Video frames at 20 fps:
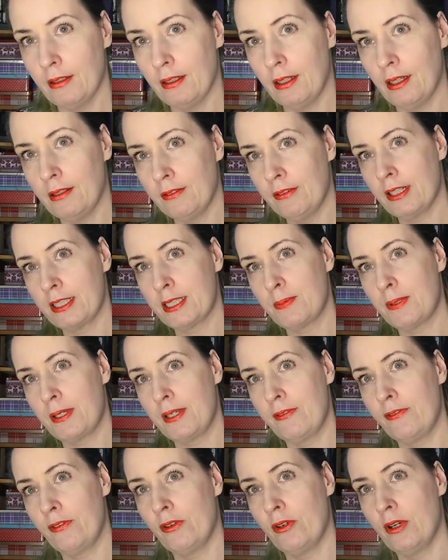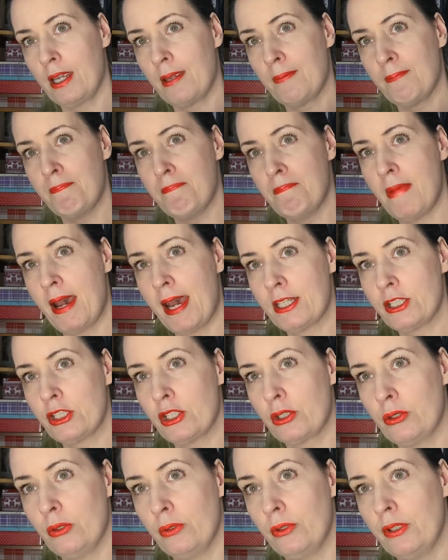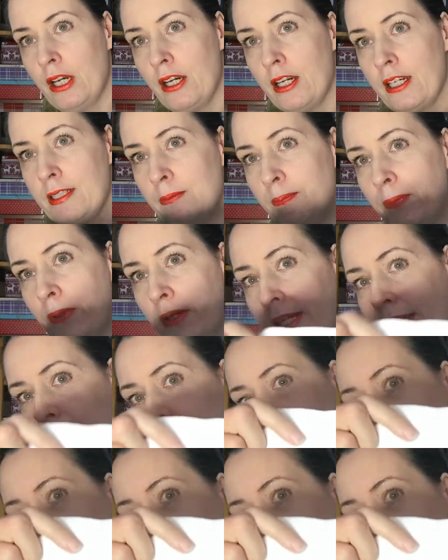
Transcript: a recipe for a magical night by